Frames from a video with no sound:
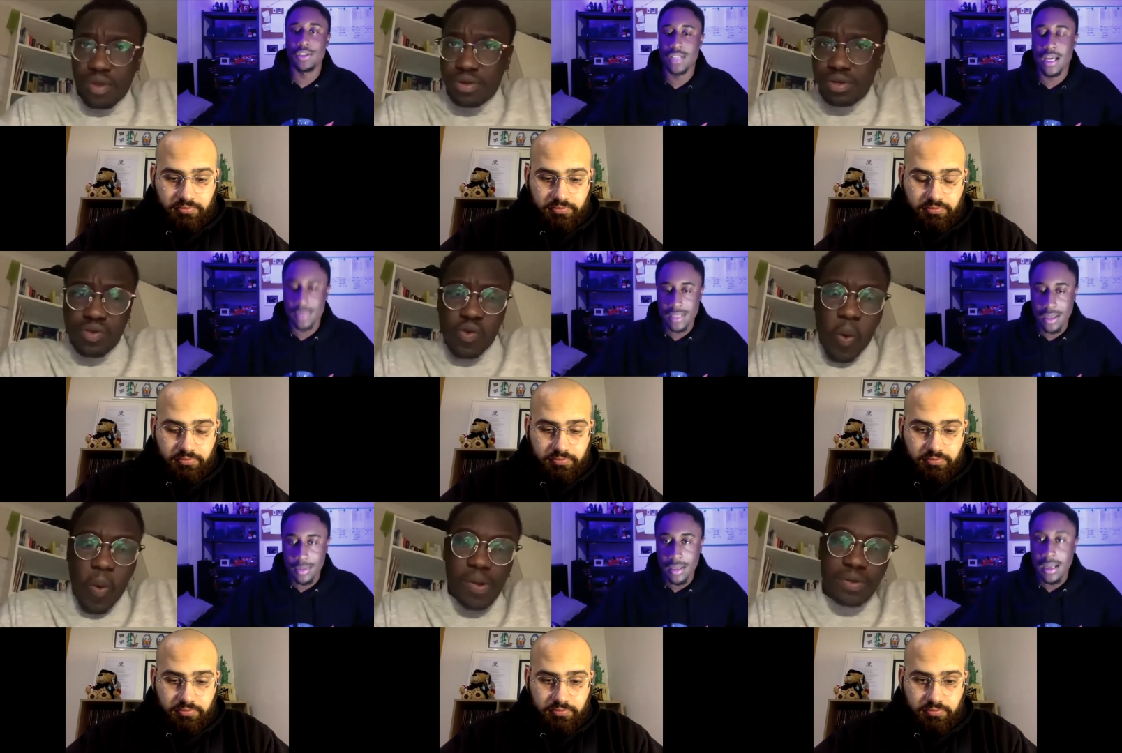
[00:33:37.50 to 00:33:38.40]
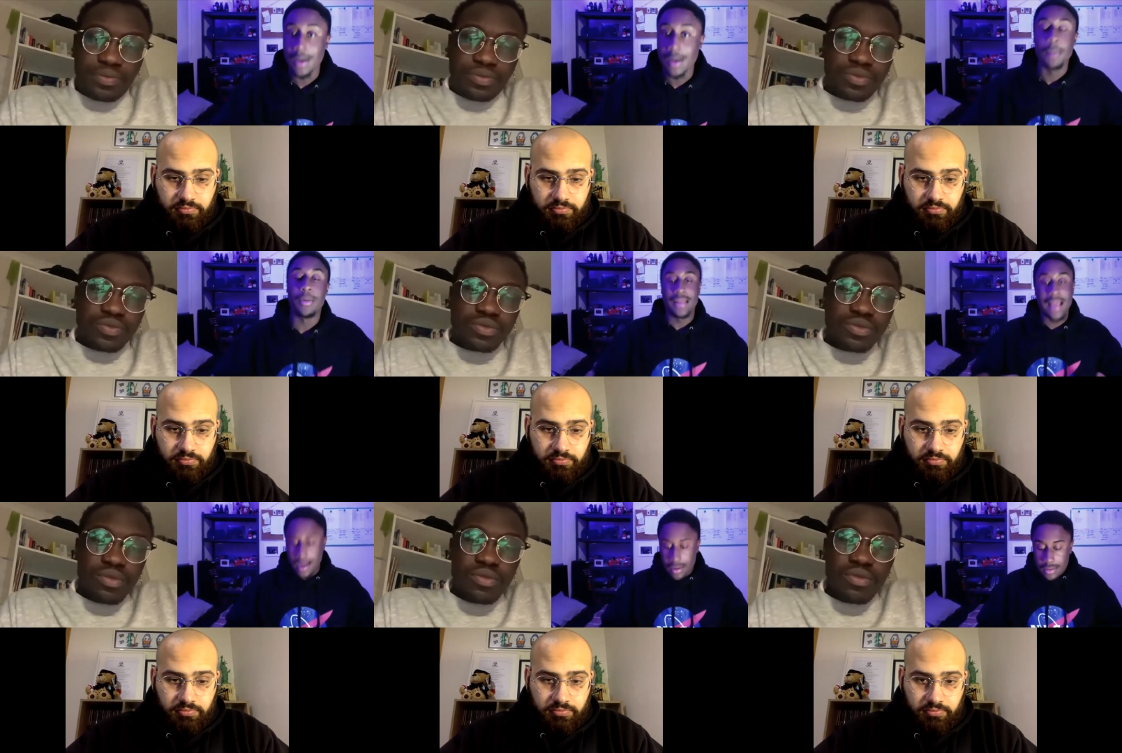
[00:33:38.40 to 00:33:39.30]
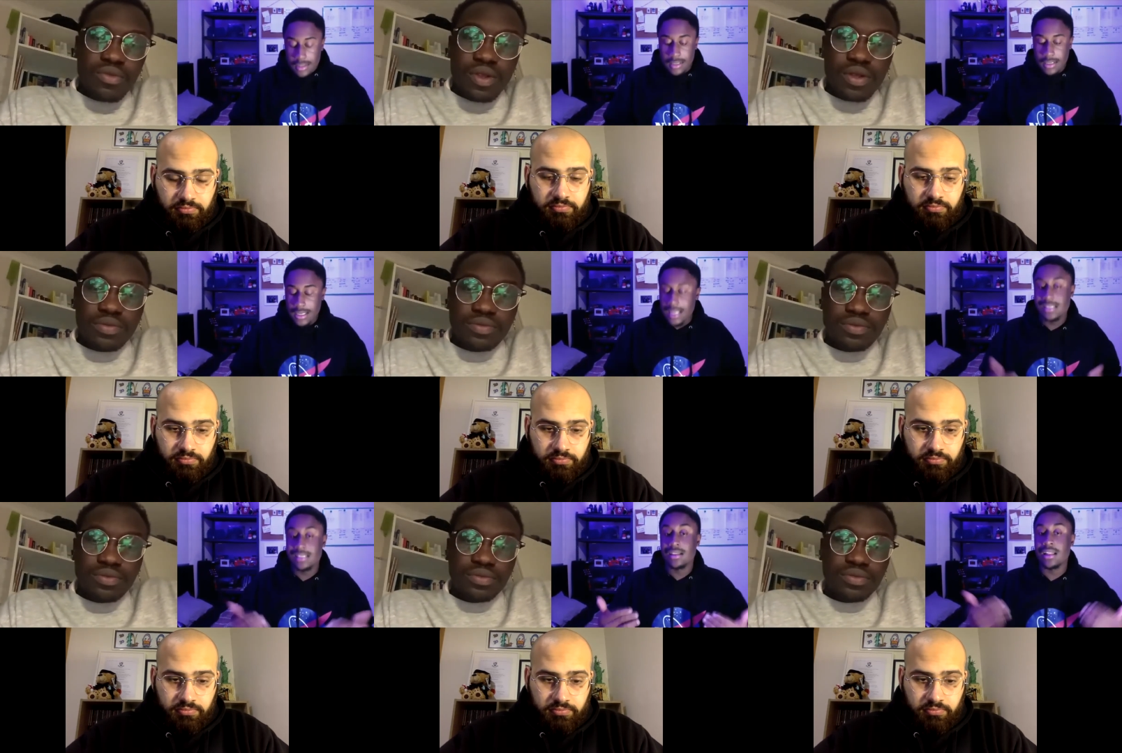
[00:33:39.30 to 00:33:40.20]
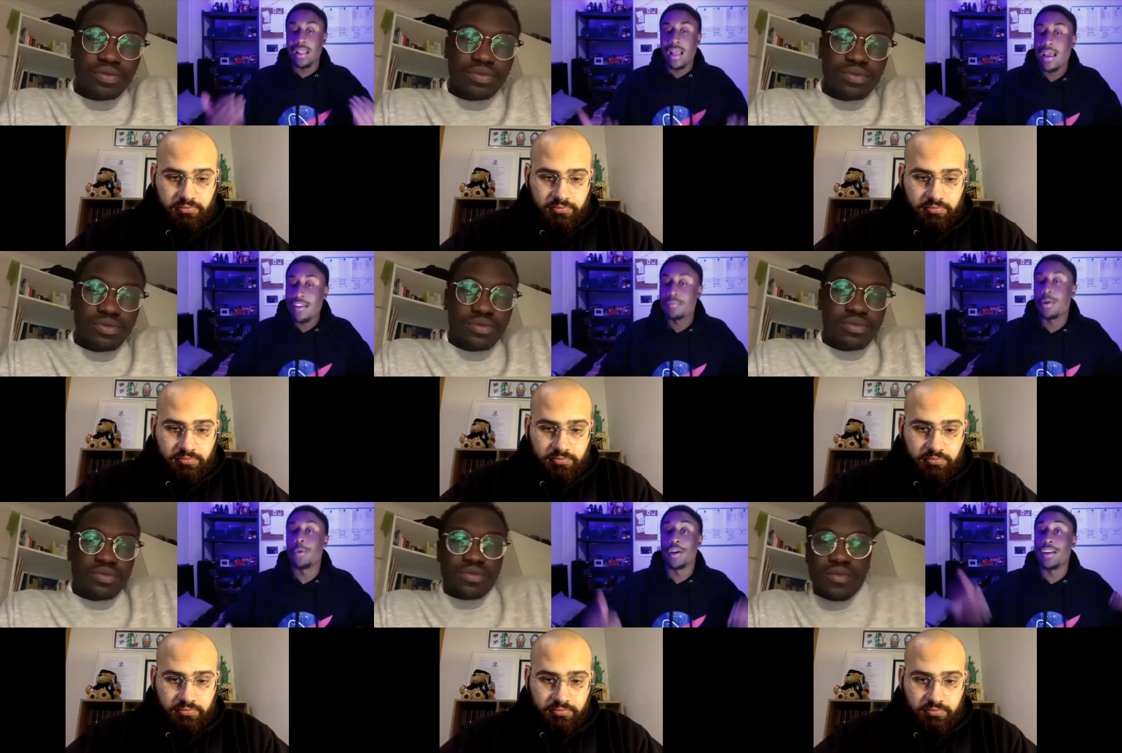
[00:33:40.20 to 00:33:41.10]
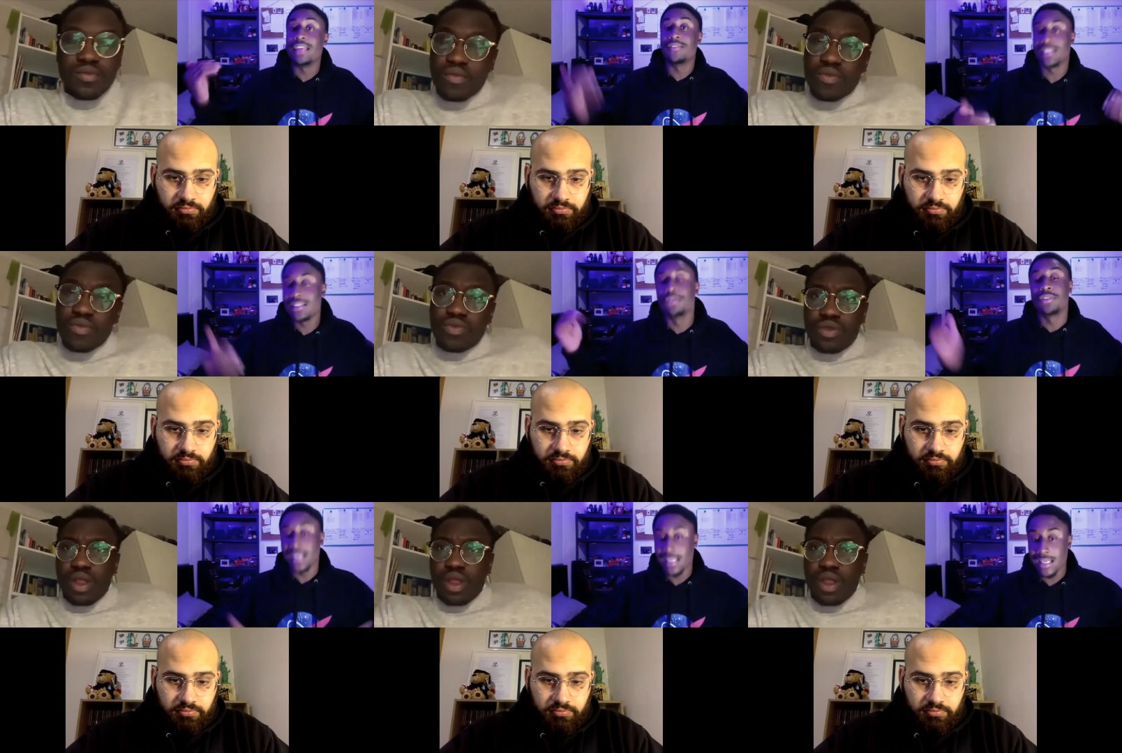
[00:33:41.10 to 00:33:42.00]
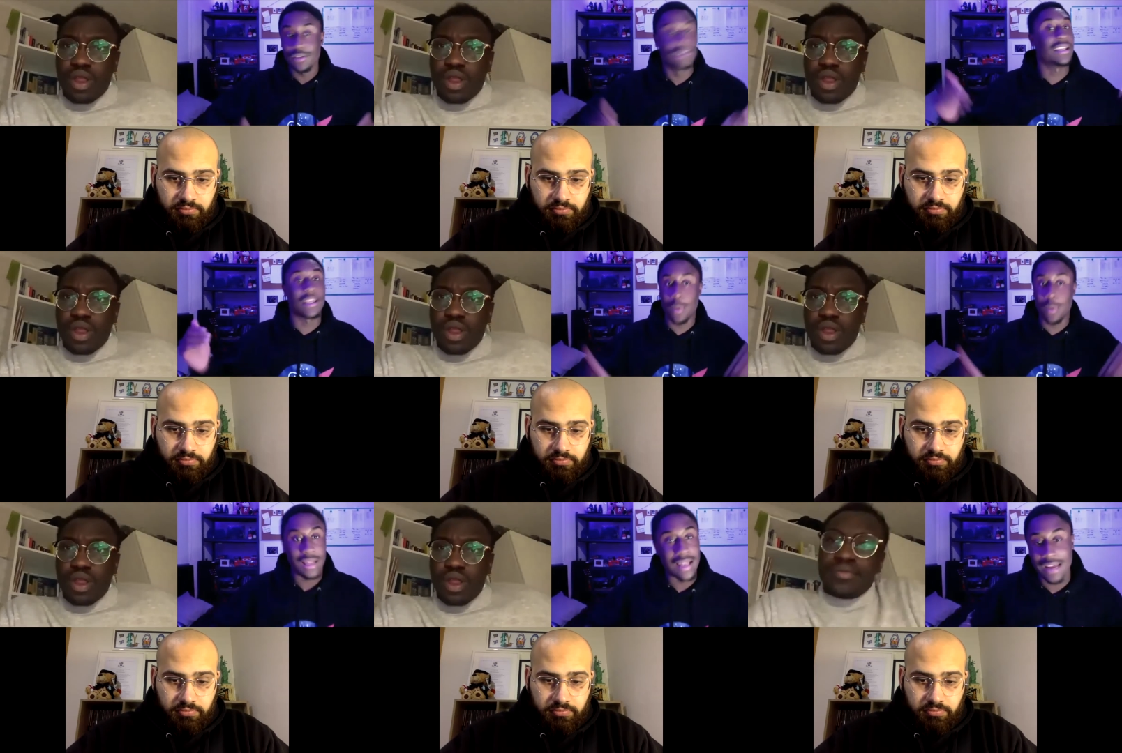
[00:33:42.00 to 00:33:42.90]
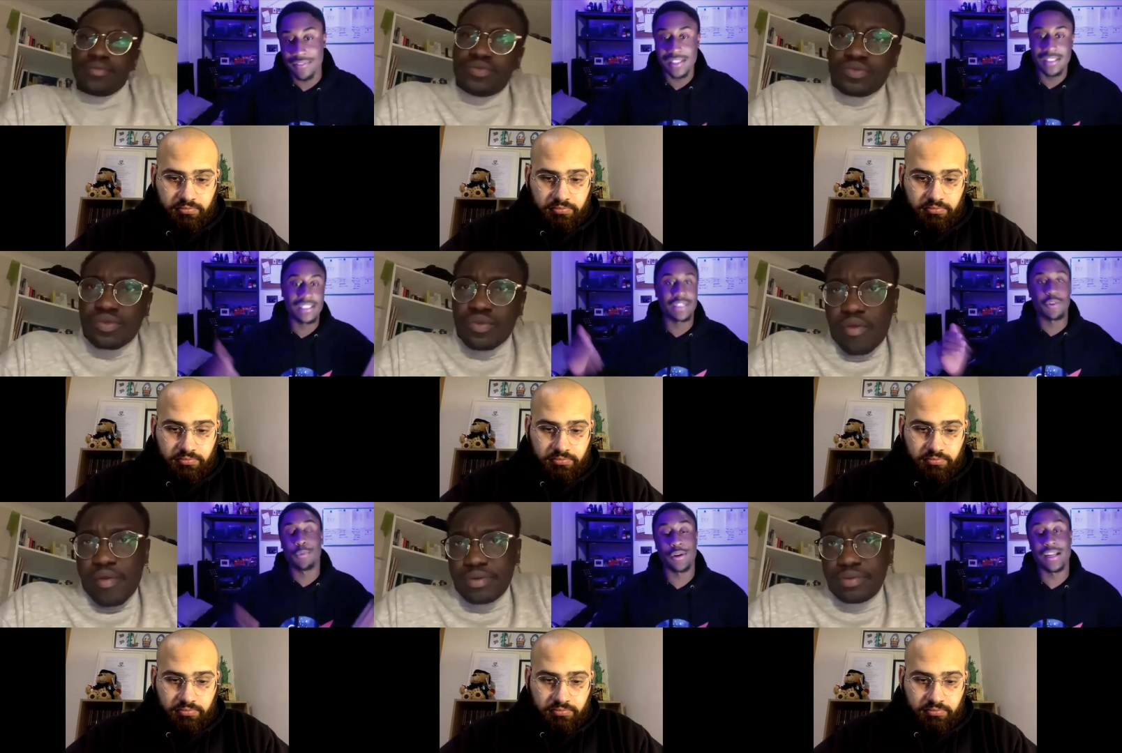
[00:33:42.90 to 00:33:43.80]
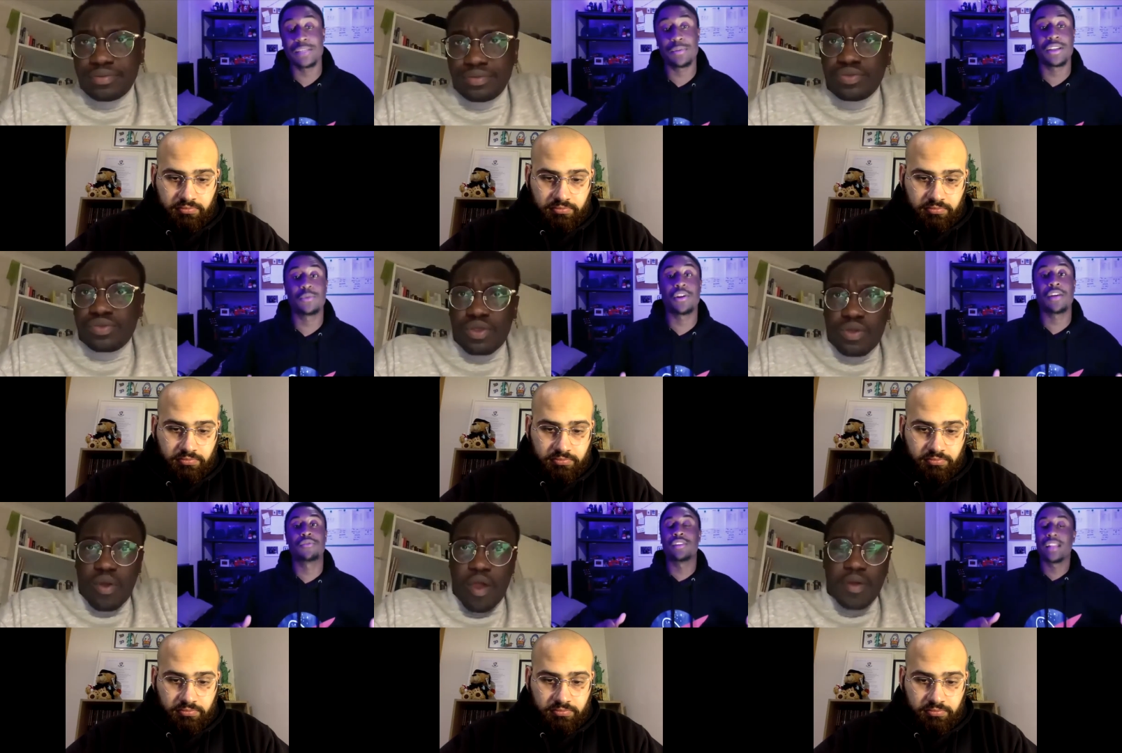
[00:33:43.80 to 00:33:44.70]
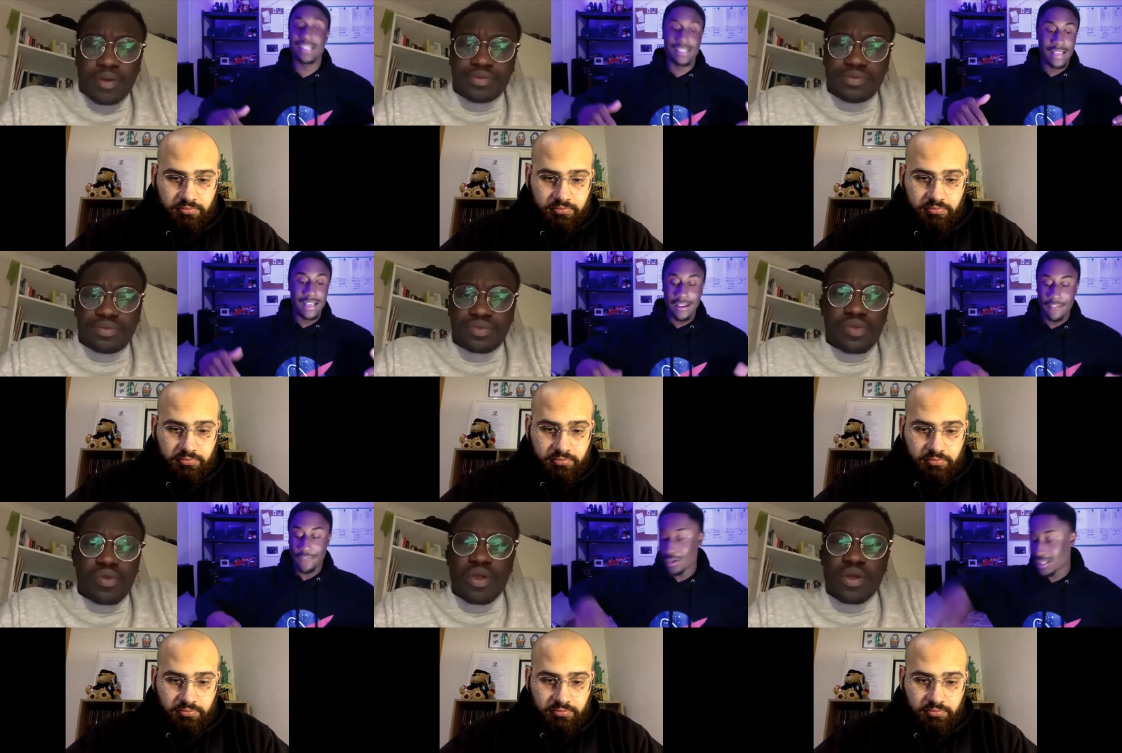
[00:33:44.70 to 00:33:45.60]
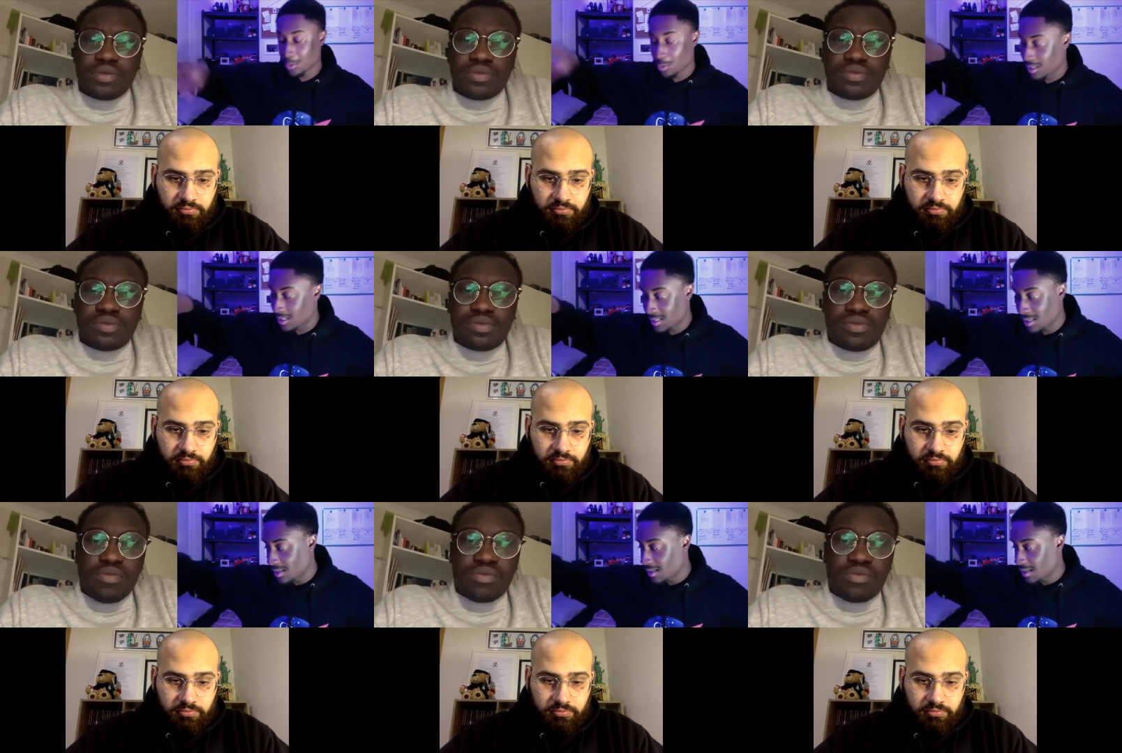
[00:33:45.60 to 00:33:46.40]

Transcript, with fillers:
Speaker 1: your time is up. But now cats are still alive, but we're even still thinking think about life. These things are important. That's because we don't even realize. First, it was